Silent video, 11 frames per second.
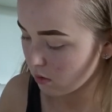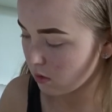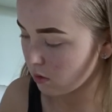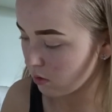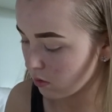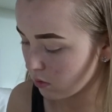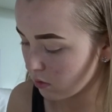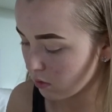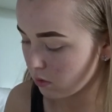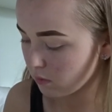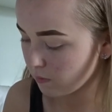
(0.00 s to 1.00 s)
And
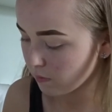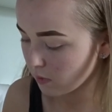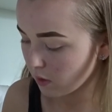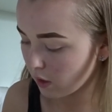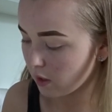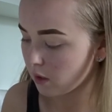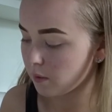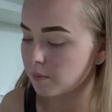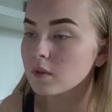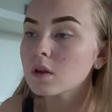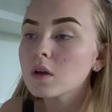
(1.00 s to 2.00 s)
just get it
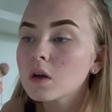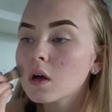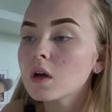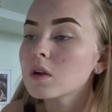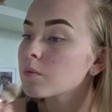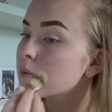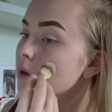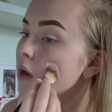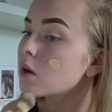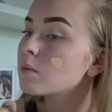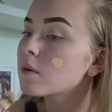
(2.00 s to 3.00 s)
and just put
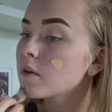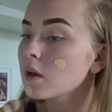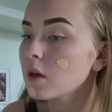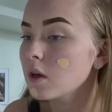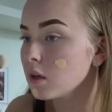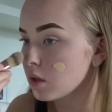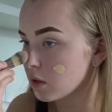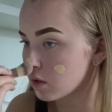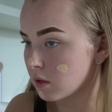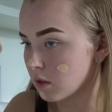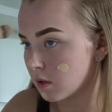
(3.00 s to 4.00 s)
it on my
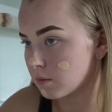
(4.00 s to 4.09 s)
face.